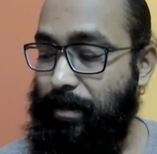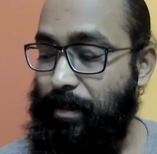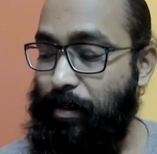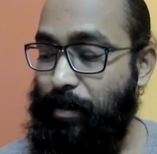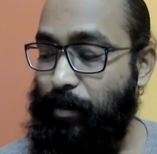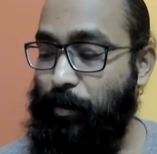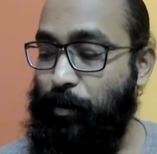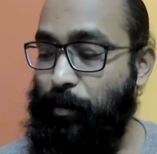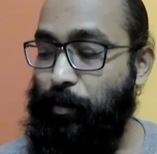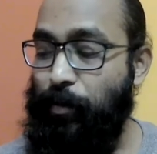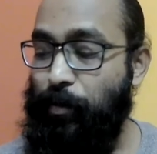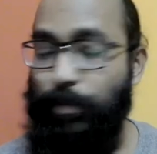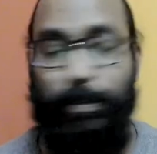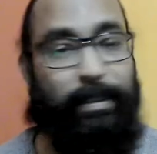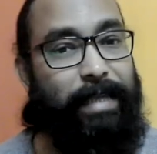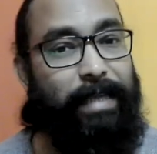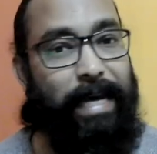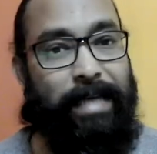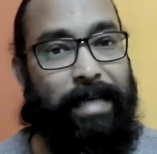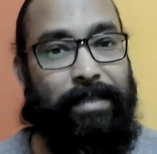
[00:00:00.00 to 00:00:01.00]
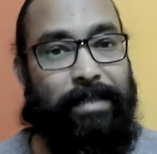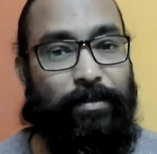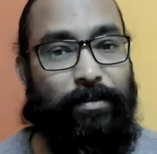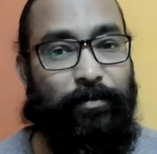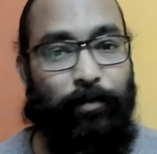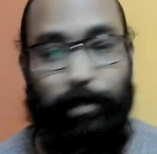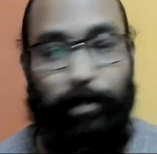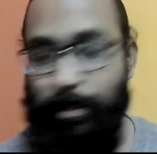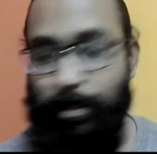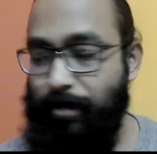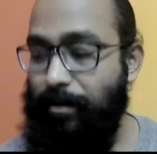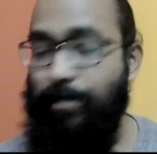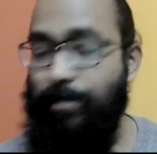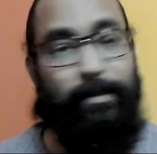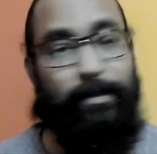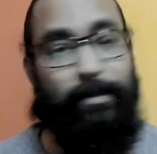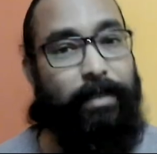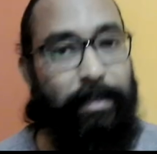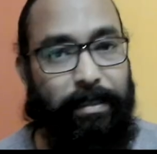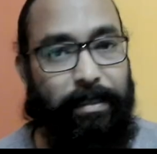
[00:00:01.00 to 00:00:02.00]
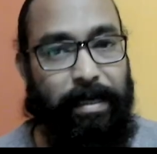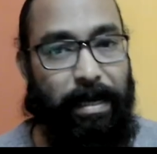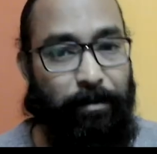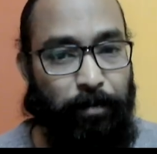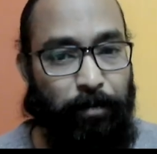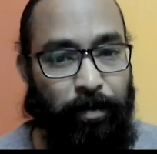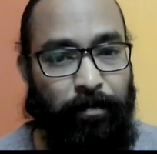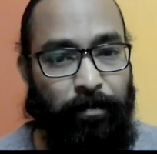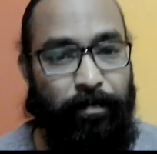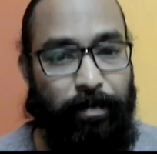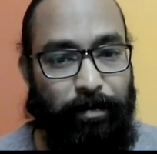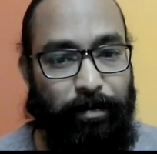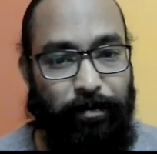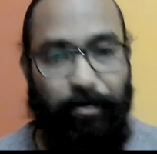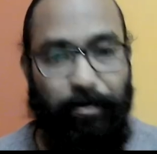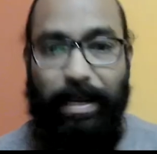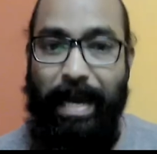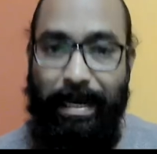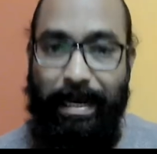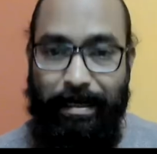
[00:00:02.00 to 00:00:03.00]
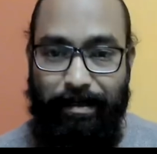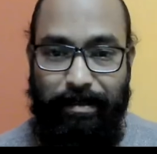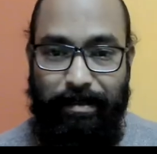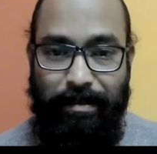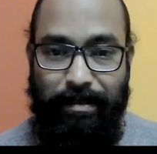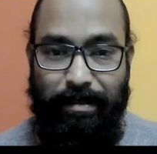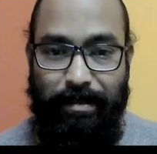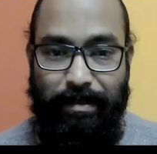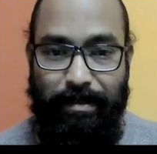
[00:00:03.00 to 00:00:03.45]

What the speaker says: So that's what is the third type of reality.